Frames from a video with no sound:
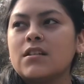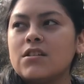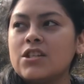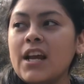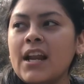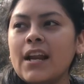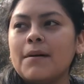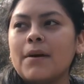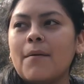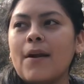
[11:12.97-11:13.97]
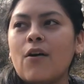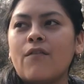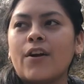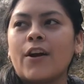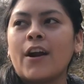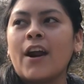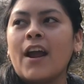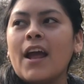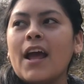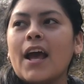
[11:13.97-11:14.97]
she ended up coming over,
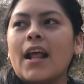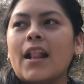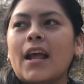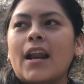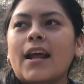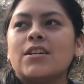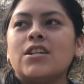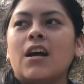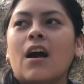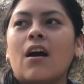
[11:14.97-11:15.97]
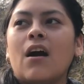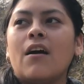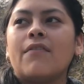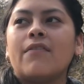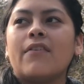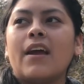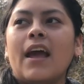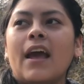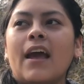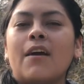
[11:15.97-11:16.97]
and then like she got off,
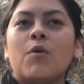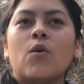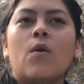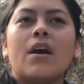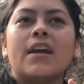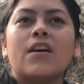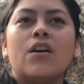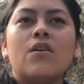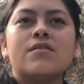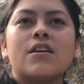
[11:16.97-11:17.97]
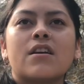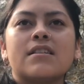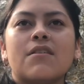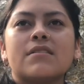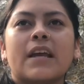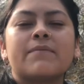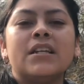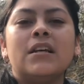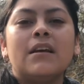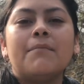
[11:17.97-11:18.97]
and we were walking closer because I was like,
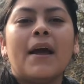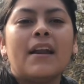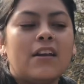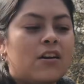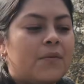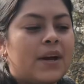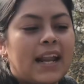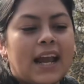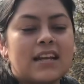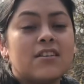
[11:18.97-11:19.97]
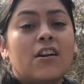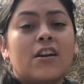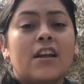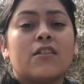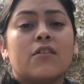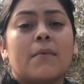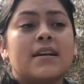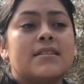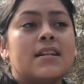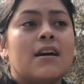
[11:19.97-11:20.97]
man, you know what, like I started looking through
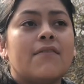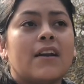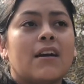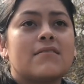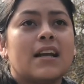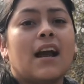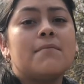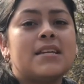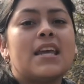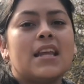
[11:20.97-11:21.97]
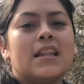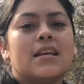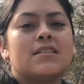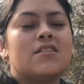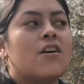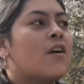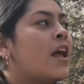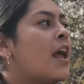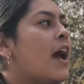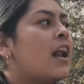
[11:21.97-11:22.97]
my stuff, and I was like, I'm taking this, you know.
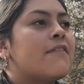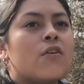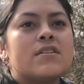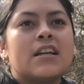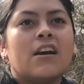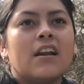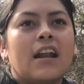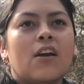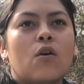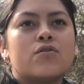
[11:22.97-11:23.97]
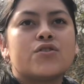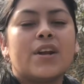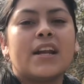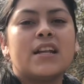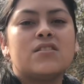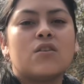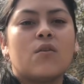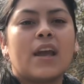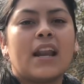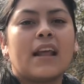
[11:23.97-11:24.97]
And of course I couldn't like go straight in to
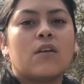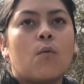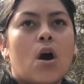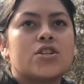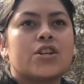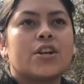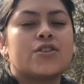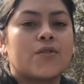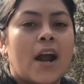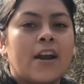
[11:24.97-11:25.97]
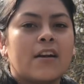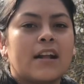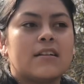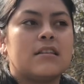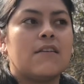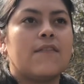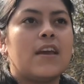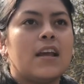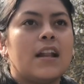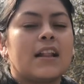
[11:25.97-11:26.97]
go get like the washer and dryer and like the
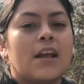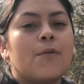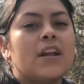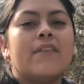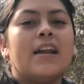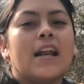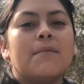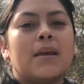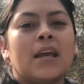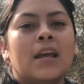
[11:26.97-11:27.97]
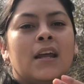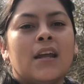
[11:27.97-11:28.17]
TV. Like they weren't even letting me,